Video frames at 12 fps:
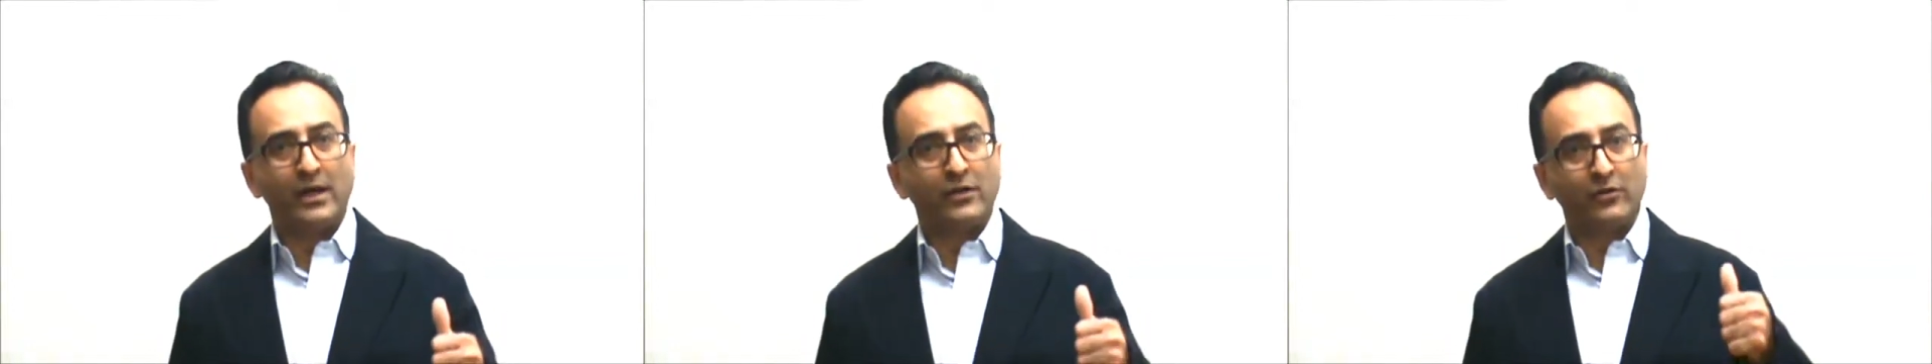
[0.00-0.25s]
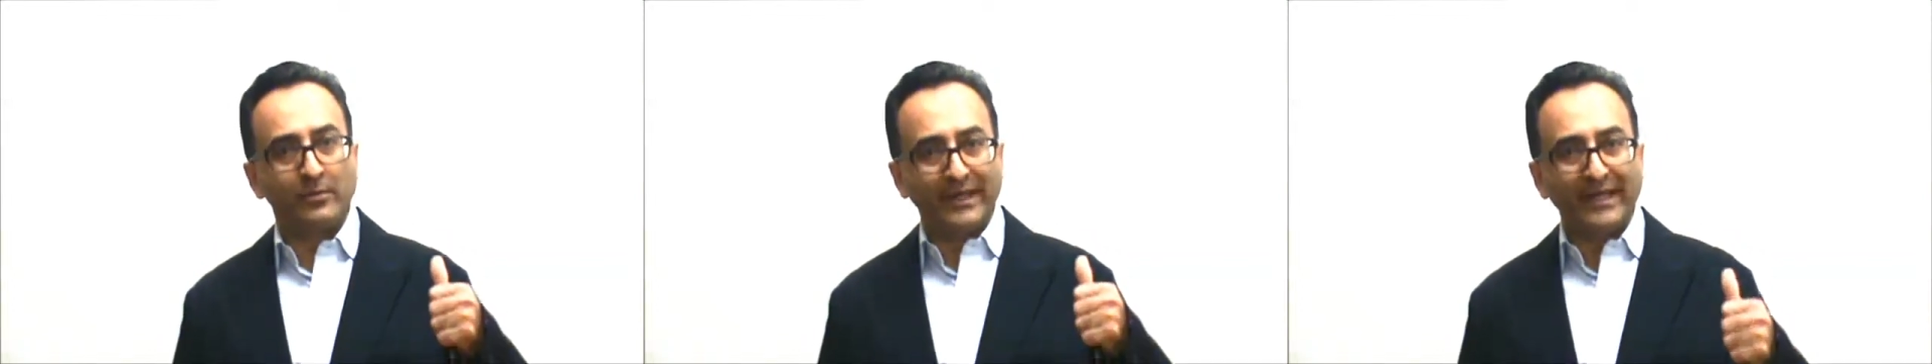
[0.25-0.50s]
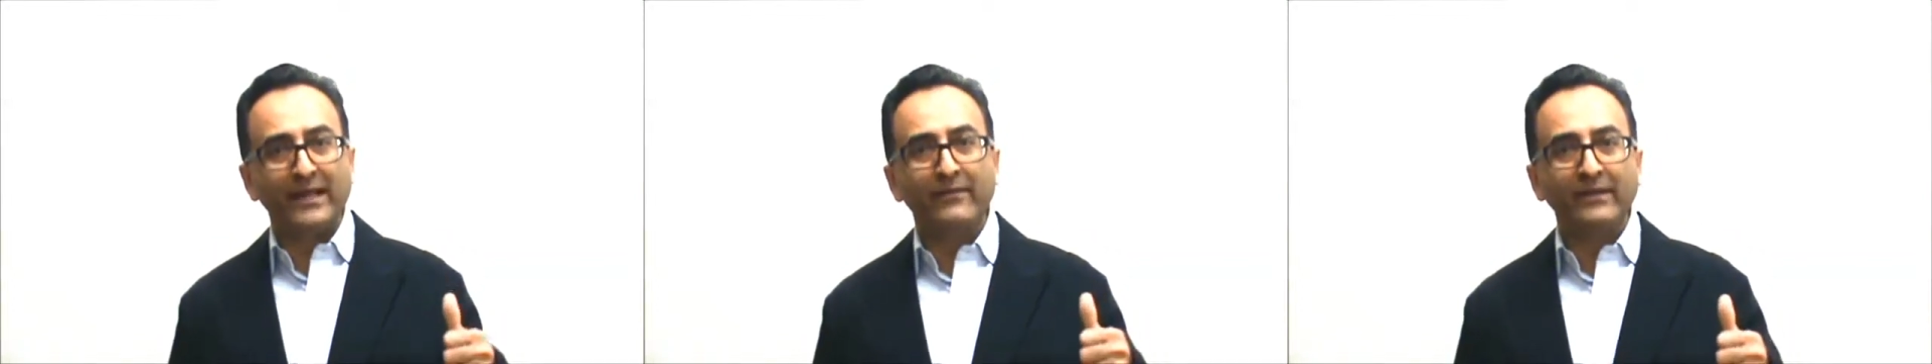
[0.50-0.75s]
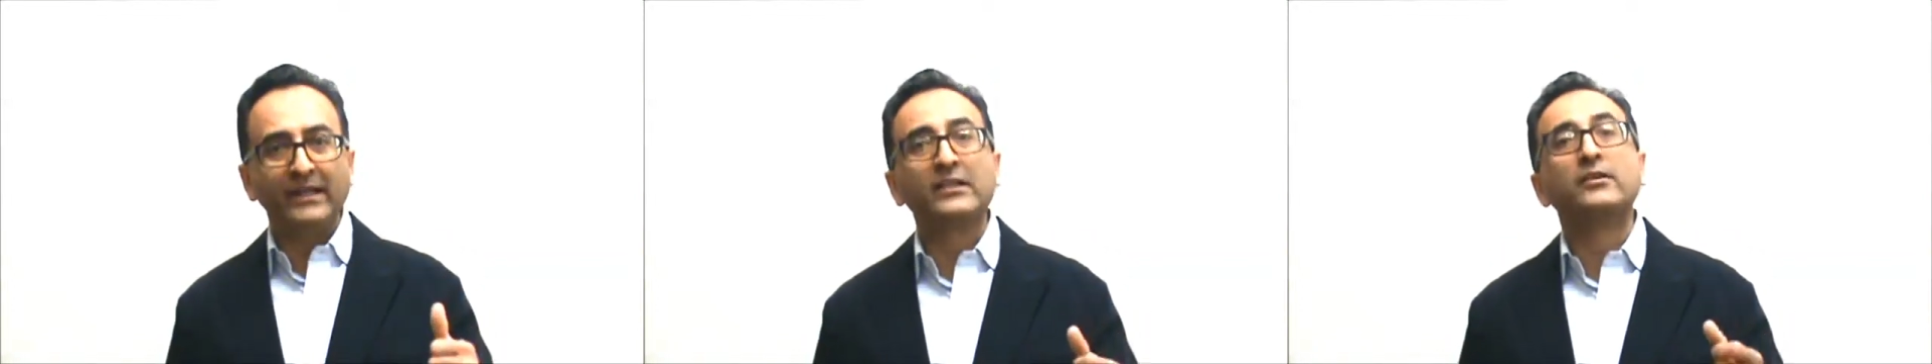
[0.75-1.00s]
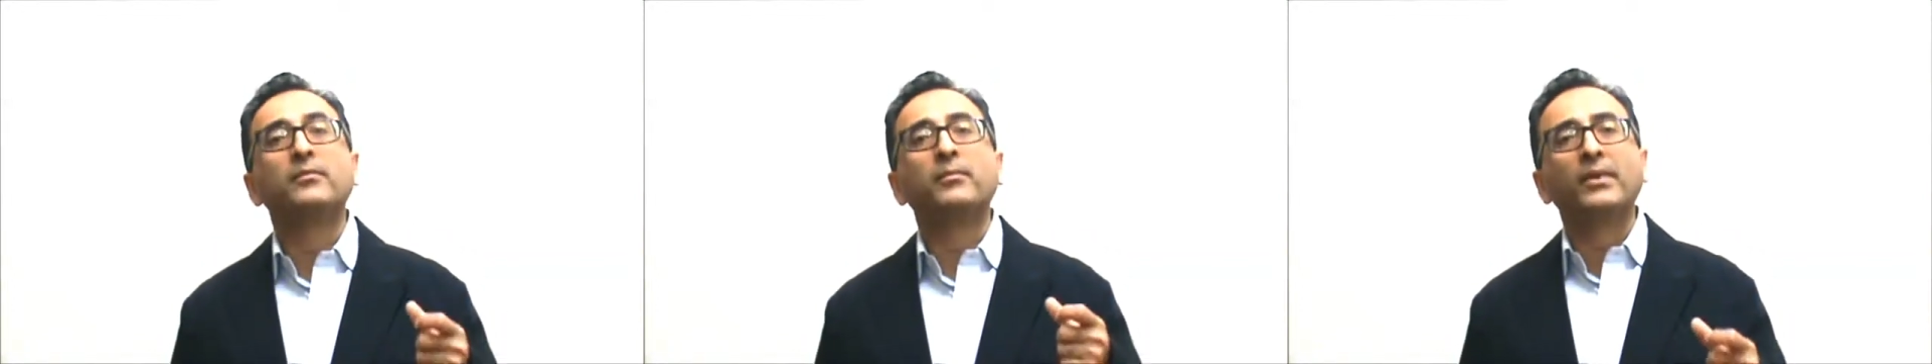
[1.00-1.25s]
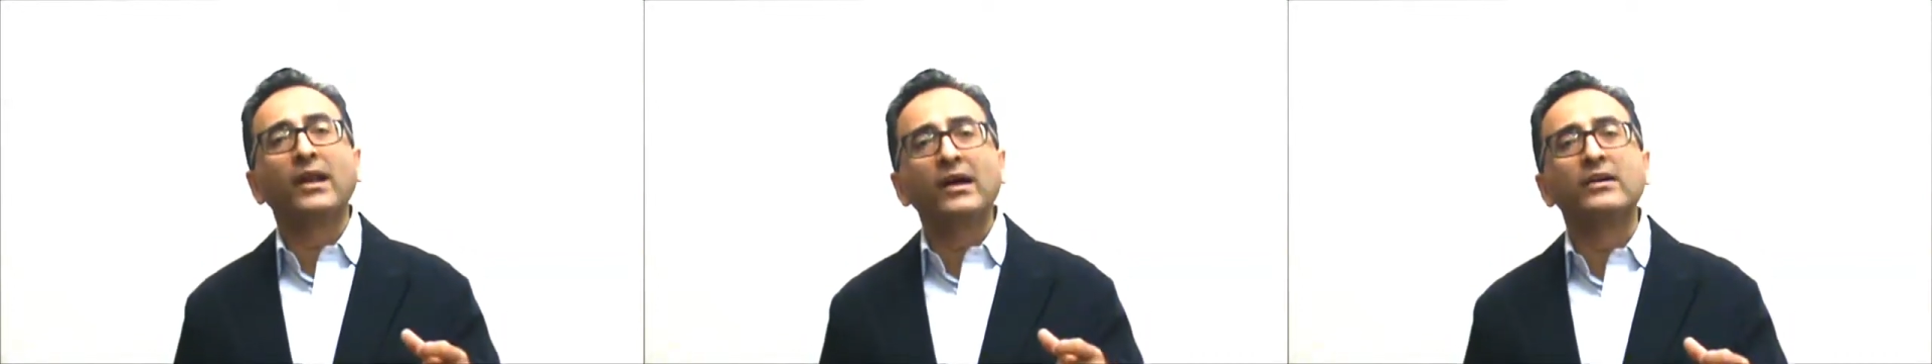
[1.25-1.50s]
to begin with,
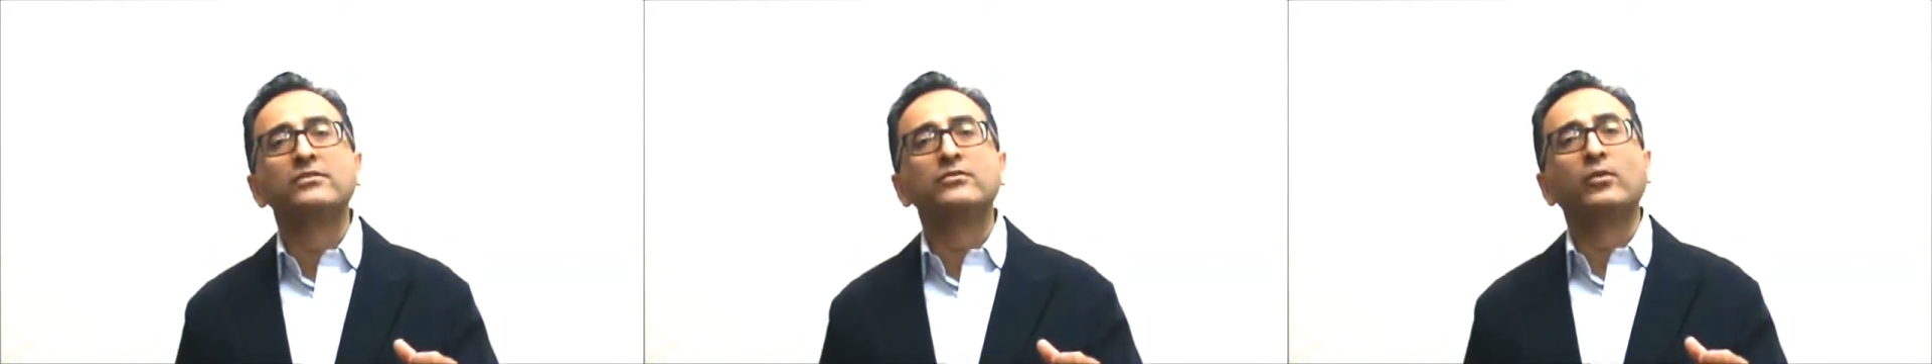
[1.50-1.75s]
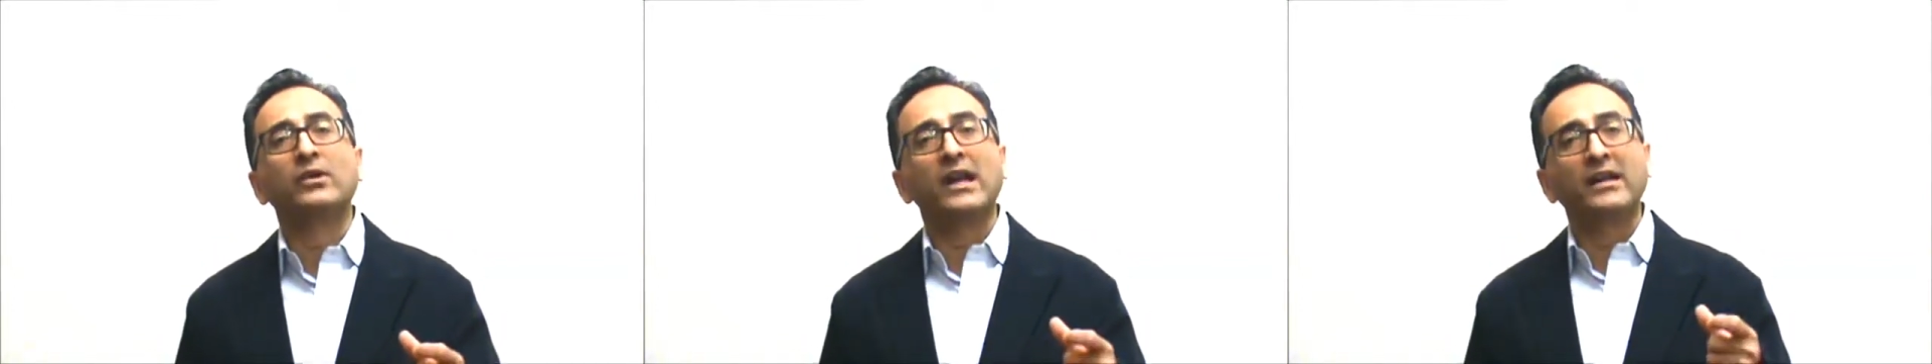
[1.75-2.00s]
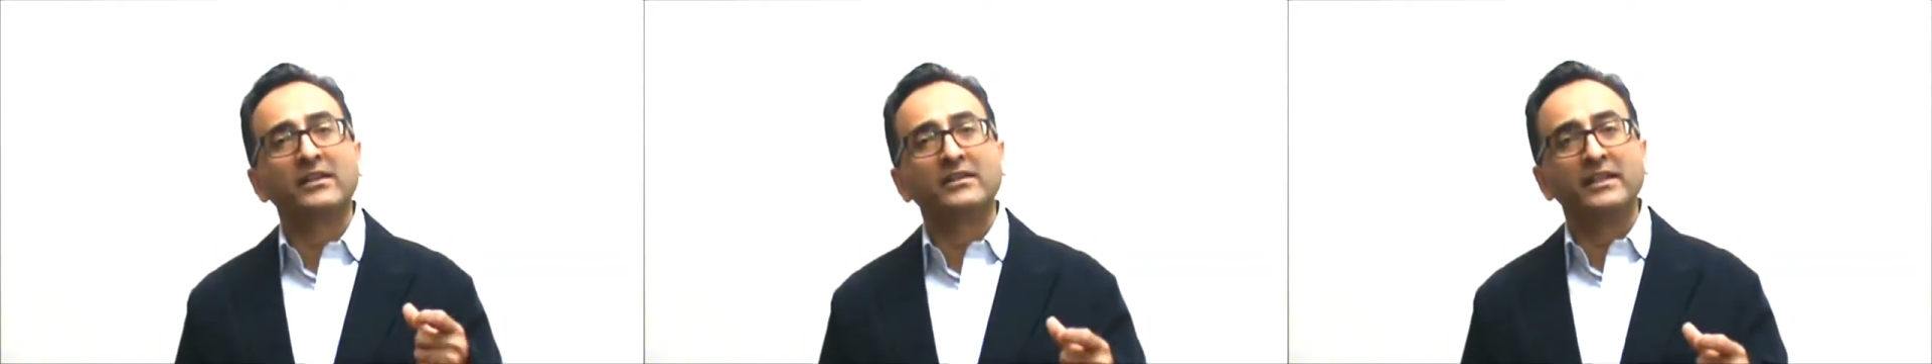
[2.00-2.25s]
plus what are the